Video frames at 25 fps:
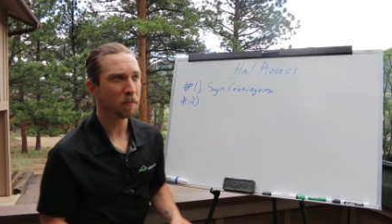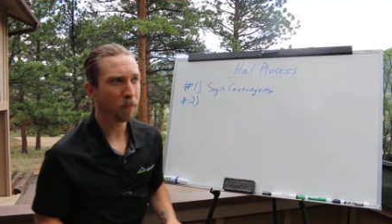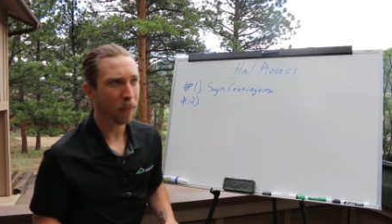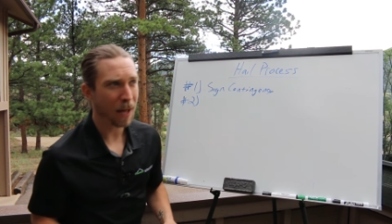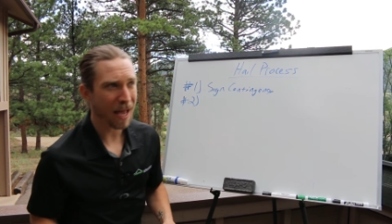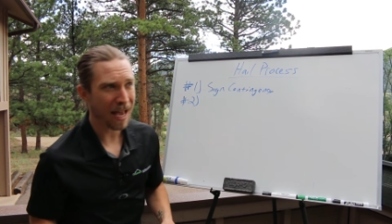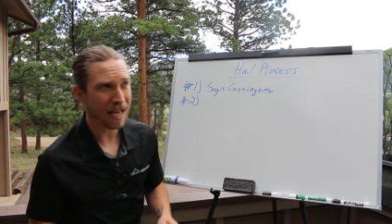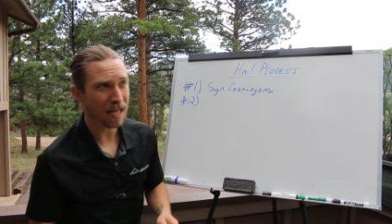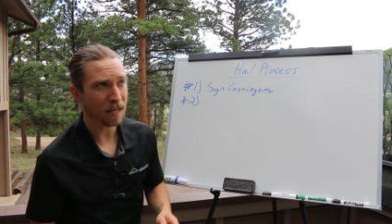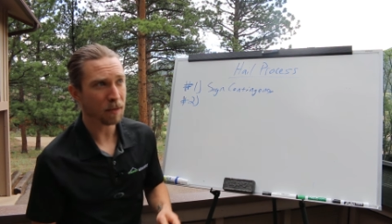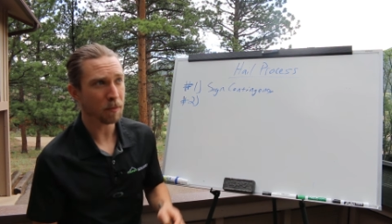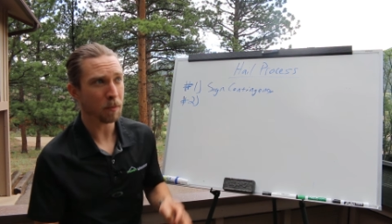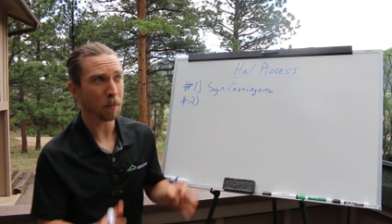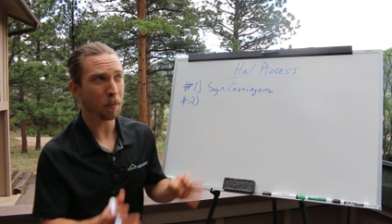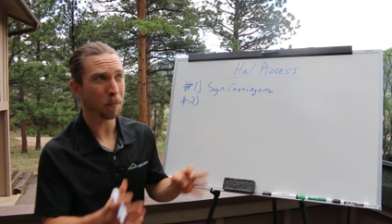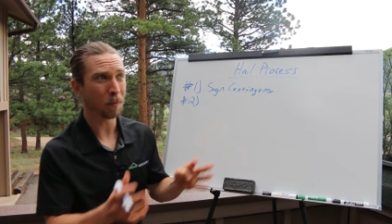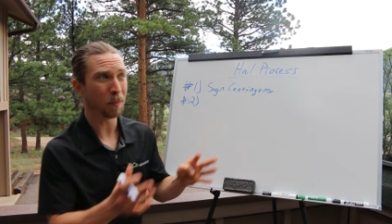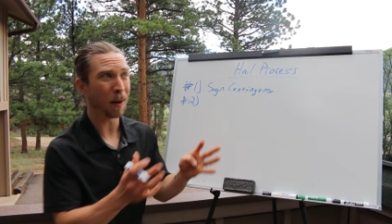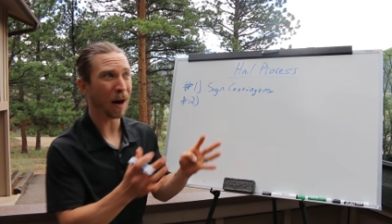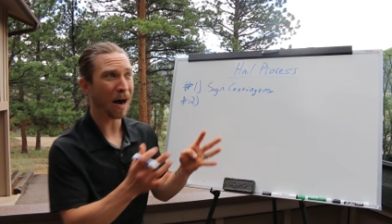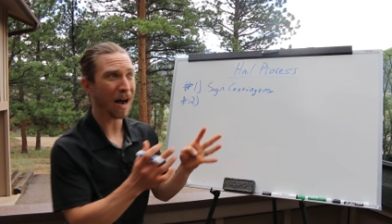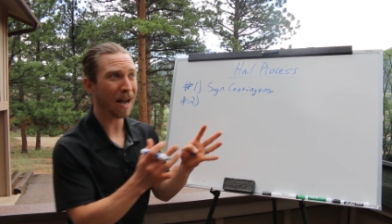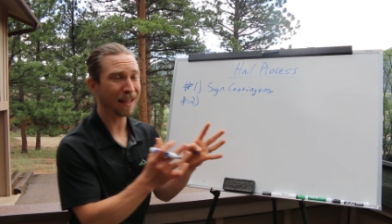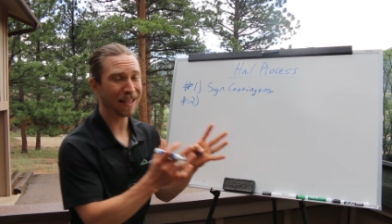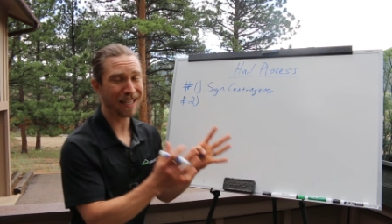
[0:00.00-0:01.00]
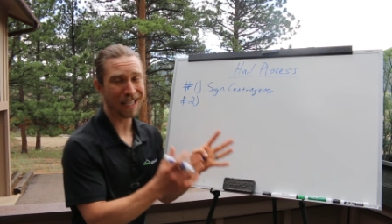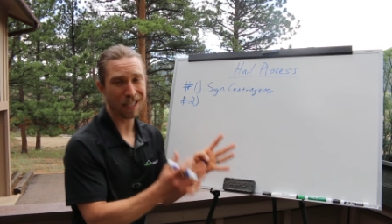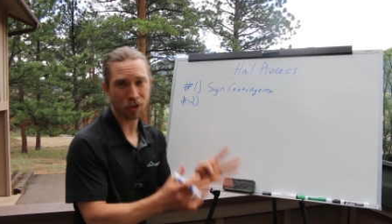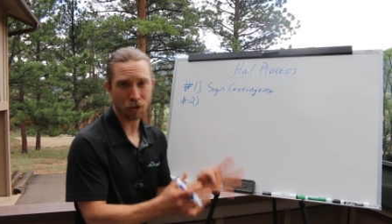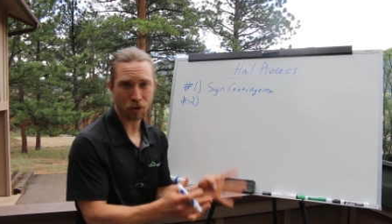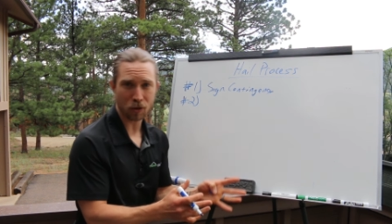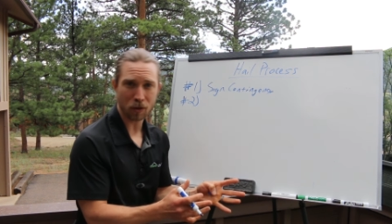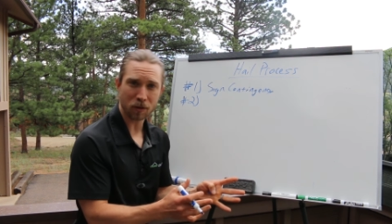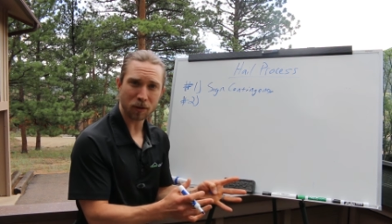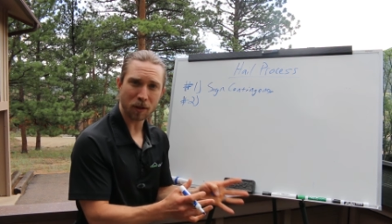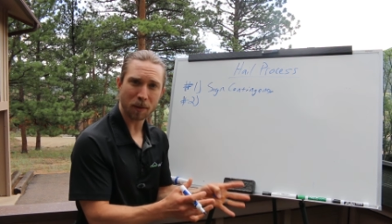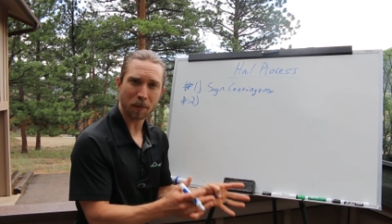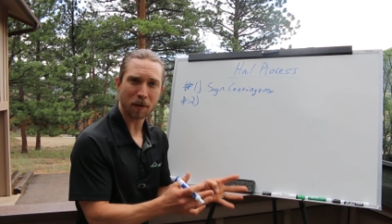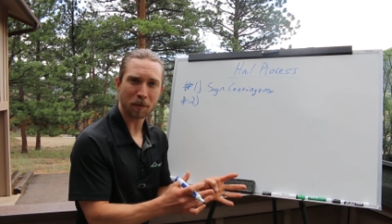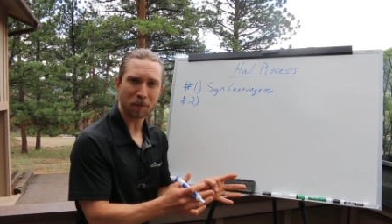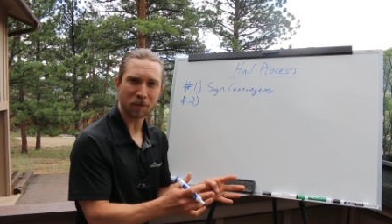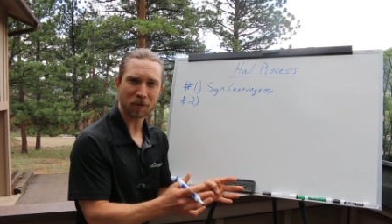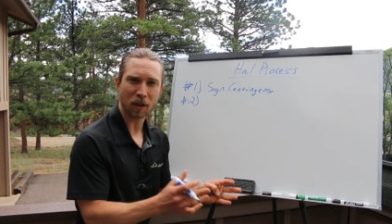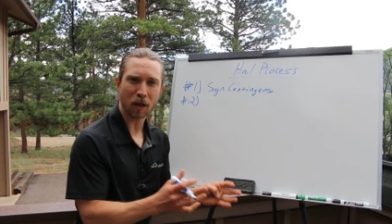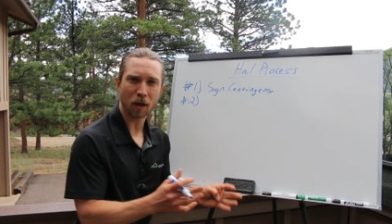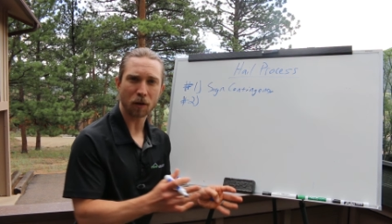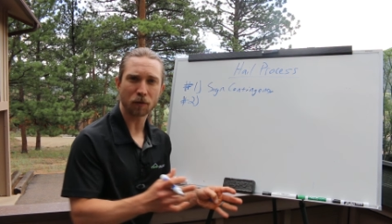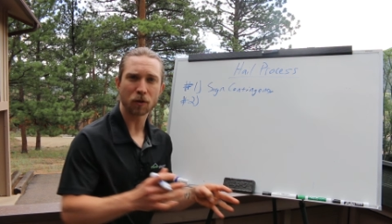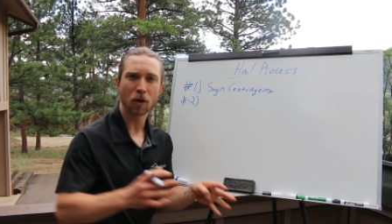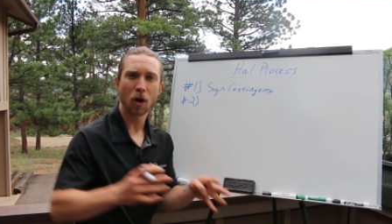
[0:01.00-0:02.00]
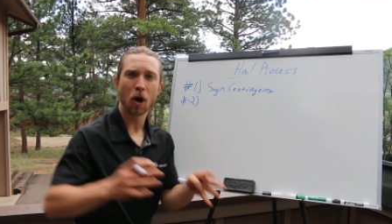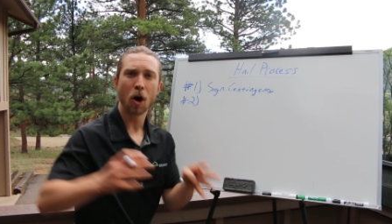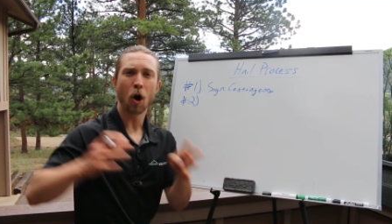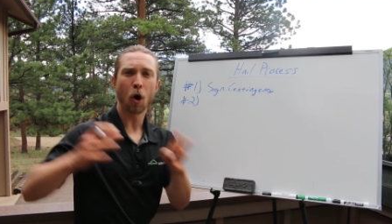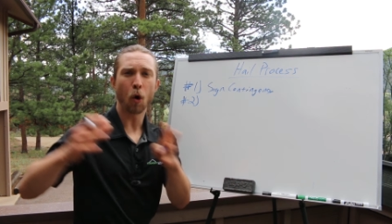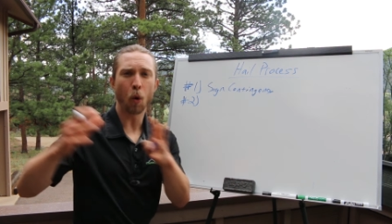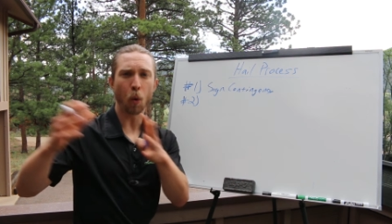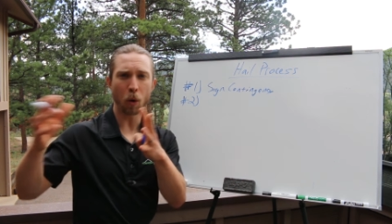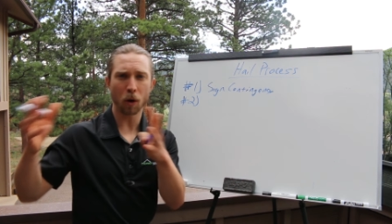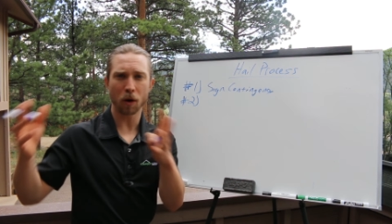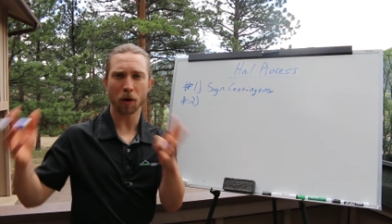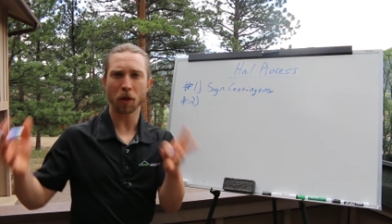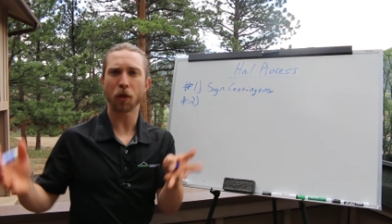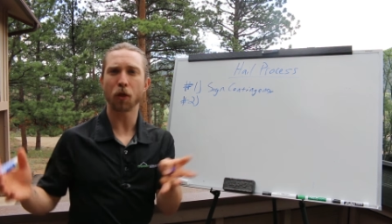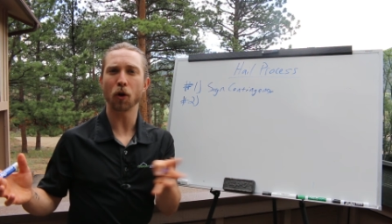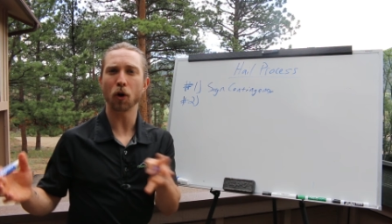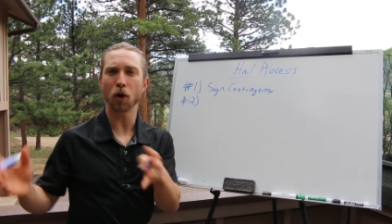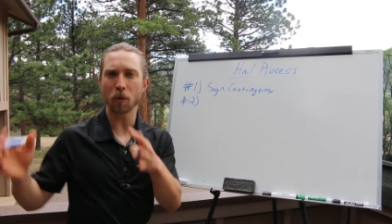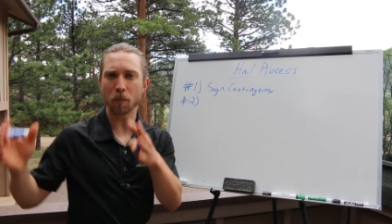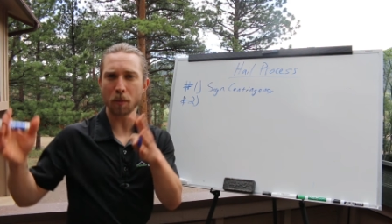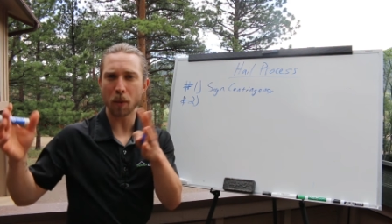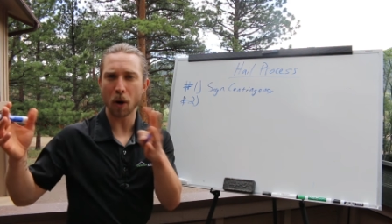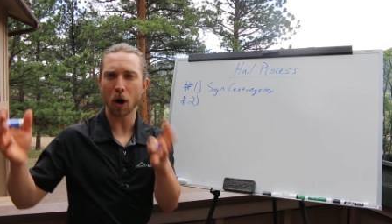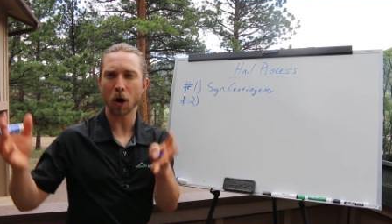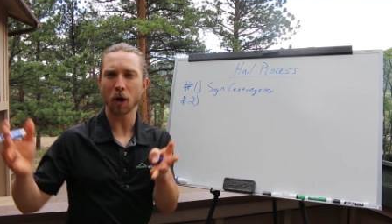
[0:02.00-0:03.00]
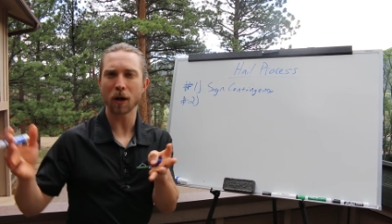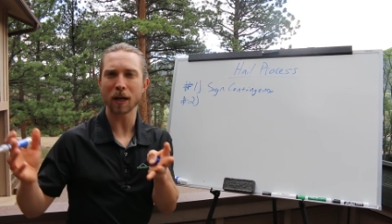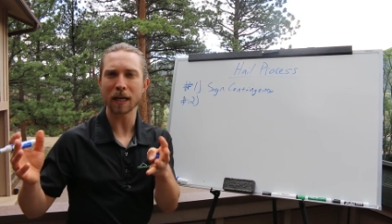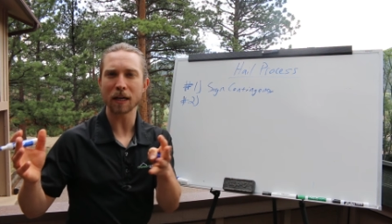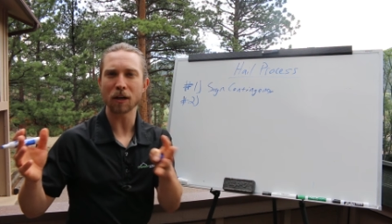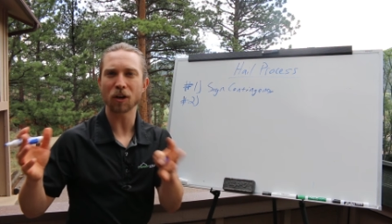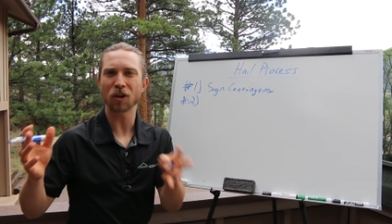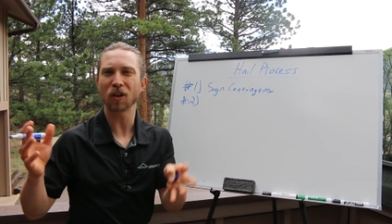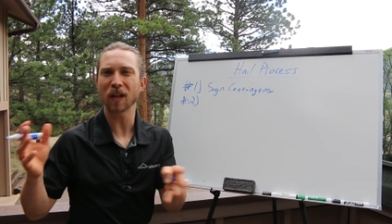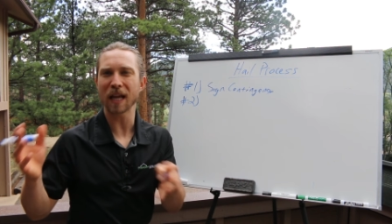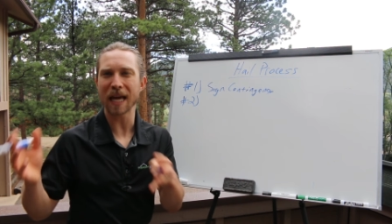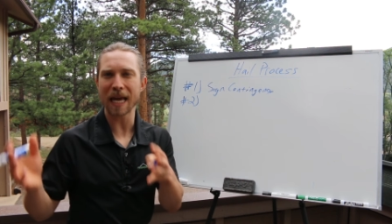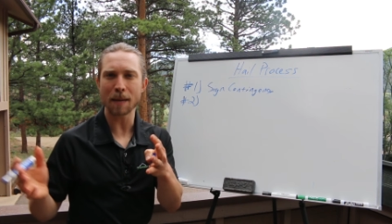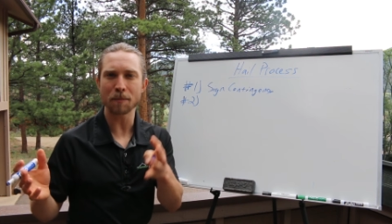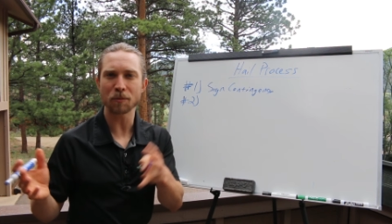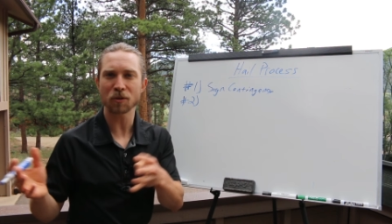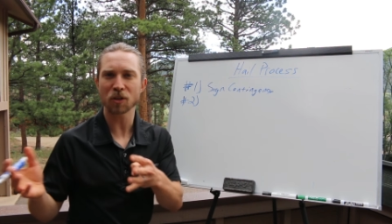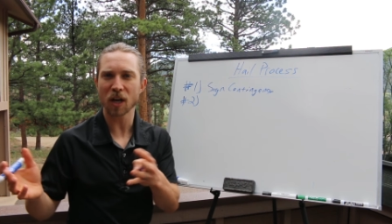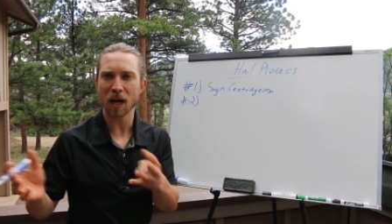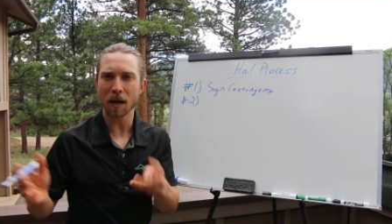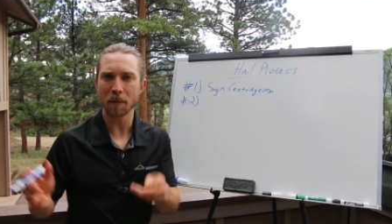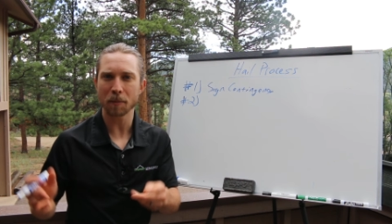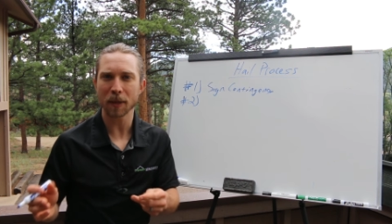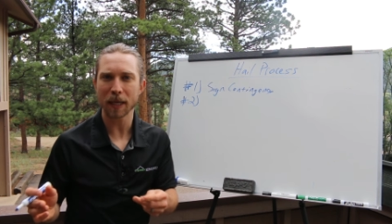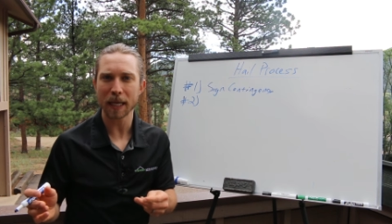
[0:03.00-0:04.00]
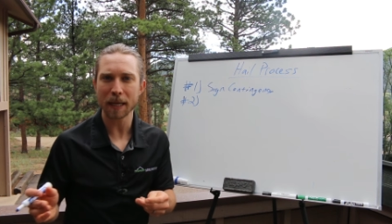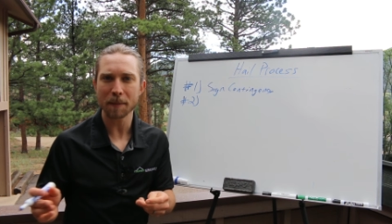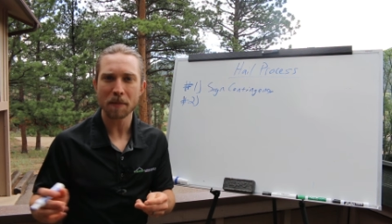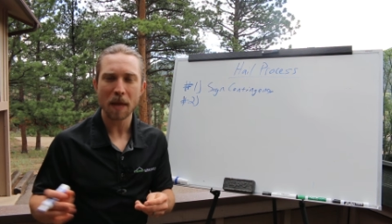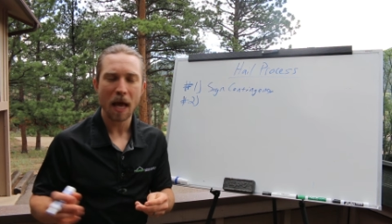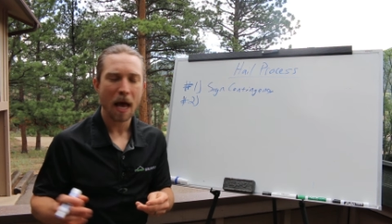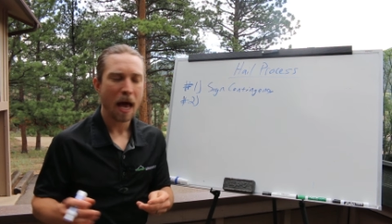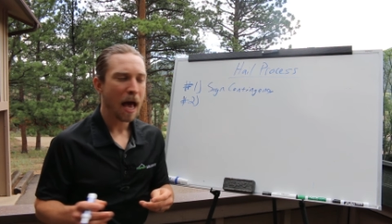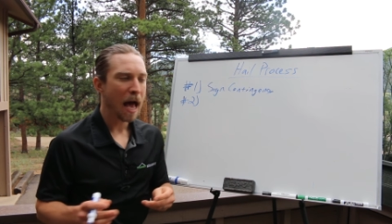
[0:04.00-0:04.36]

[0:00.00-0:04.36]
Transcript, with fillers: paid by the insurance company themselves or a third party claims company.